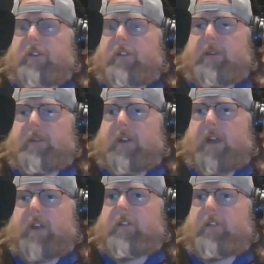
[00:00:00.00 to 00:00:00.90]
going to be the
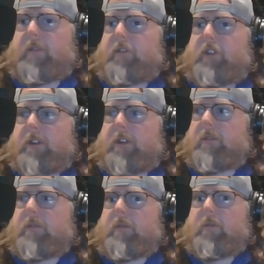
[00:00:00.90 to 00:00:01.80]
case. And shit,
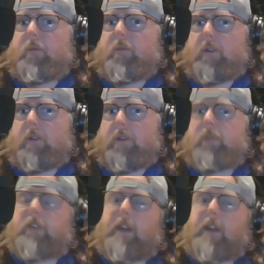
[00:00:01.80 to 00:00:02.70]
we'll
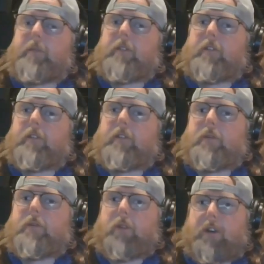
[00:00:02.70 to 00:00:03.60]
lose games this year.
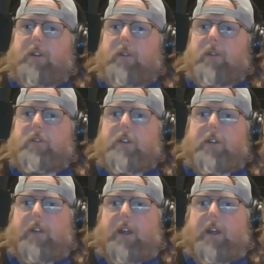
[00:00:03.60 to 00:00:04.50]
We're going to lose
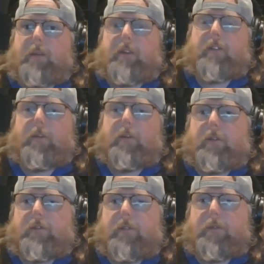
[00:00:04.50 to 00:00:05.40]
another game. It's
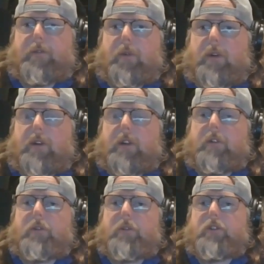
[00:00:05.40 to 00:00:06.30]
almost a foregone
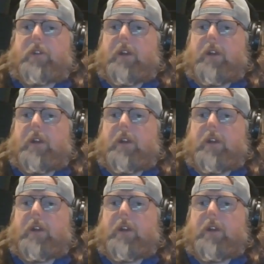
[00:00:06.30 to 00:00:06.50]
conclusion.